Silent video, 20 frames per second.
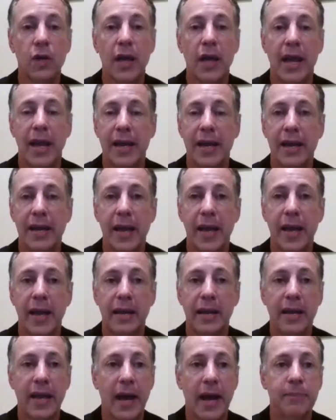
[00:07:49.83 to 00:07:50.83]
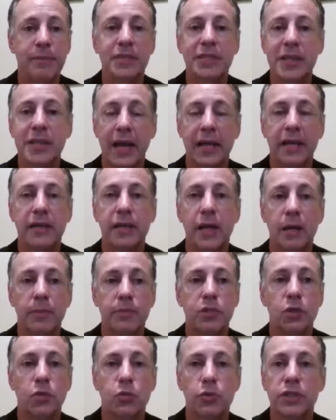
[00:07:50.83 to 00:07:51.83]
and I'm signed up
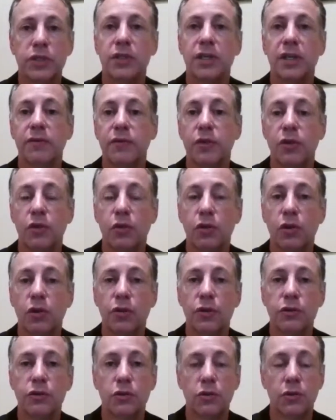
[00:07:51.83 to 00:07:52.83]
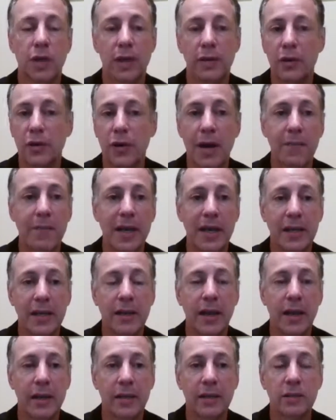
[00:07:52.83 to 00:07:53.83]
to receive their alerts. Okay, they're not my
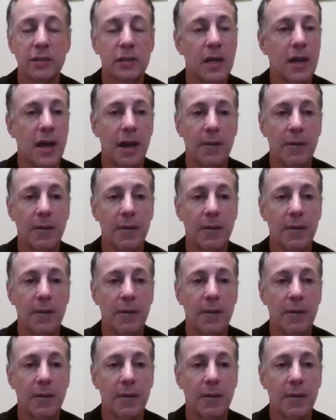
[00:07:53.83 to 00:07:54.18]
clients.